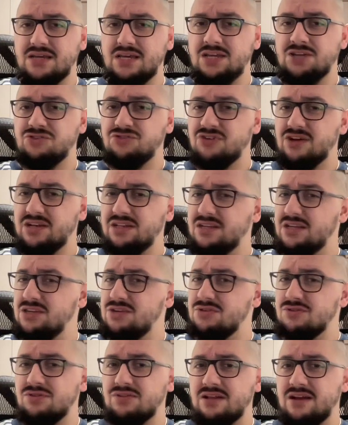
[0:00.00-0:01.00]
In trading,
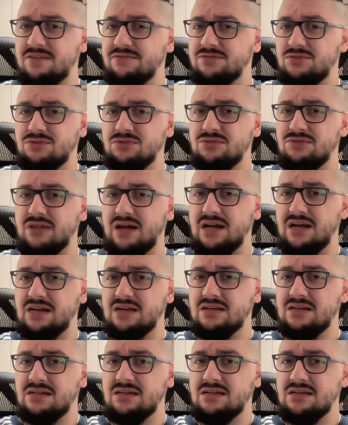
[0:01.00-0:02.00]
you don't have to do
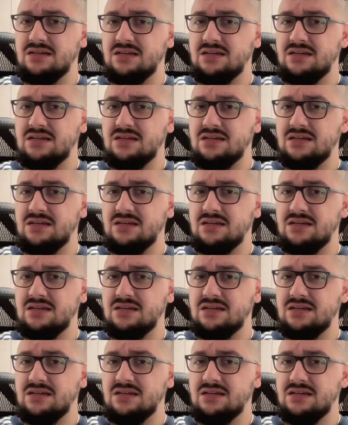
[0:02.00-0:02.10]
that.